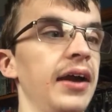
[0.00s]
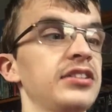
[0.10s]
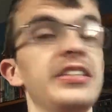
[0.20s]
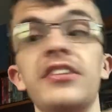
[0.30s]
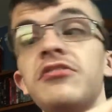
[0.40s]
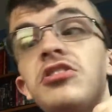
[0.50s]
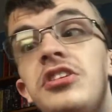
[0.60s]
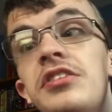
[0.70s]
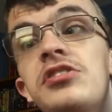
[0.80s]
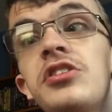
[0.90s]
See,
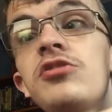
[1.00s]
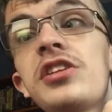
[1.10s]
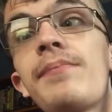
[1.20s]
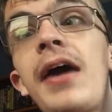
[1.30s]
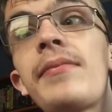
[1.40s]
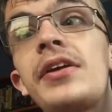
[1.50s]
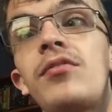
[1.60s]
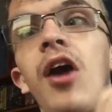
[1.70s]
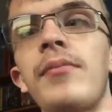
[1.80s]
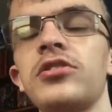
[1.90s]
see, it's usually Batman and Robin.